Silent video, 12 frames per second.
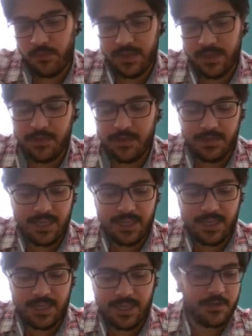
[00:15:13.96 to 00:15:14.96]
Like
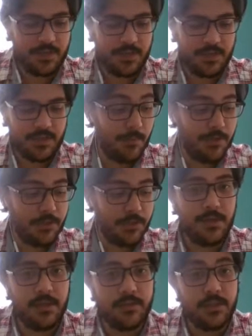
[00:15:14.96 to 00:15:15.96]
you can see in How I
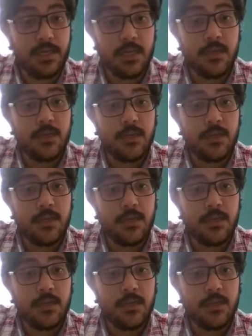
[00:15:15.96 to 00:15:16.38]
Met Your Mother.